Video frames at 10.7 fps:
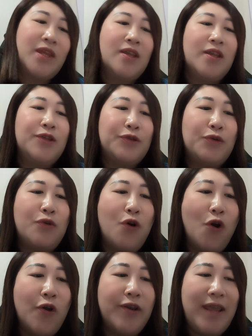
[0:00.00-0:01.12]
So
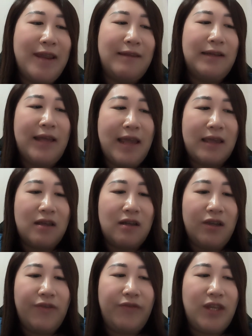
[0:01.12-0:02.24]
on another angle,
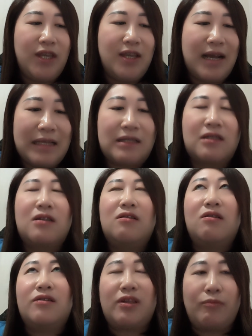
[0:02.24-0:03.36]
if the asker
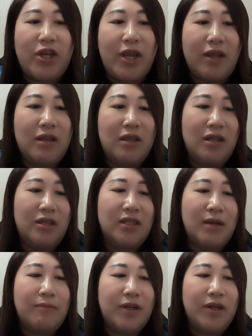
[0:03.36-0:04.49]
or subject is
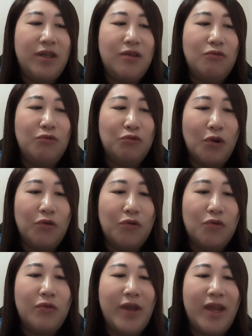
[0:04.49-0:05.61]
somebody you do not
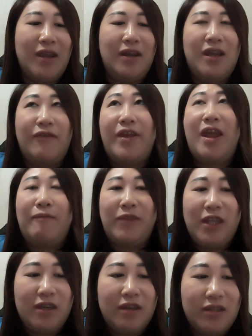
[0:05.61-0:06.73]
know and they have an
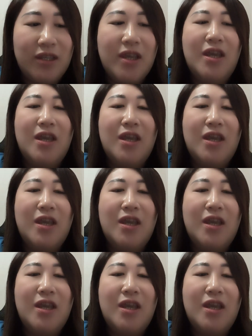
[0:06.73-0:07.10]
emptiness,